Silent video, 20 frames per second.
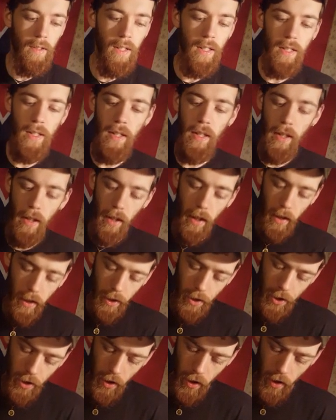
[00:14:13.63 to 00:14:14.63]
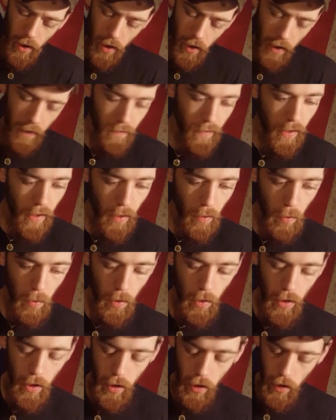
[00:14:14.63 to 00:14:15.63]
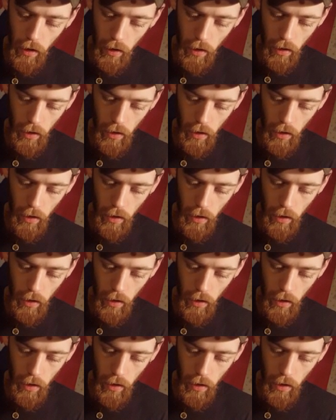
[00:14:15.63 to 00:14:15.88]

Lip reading: This is the gun I should have done the video on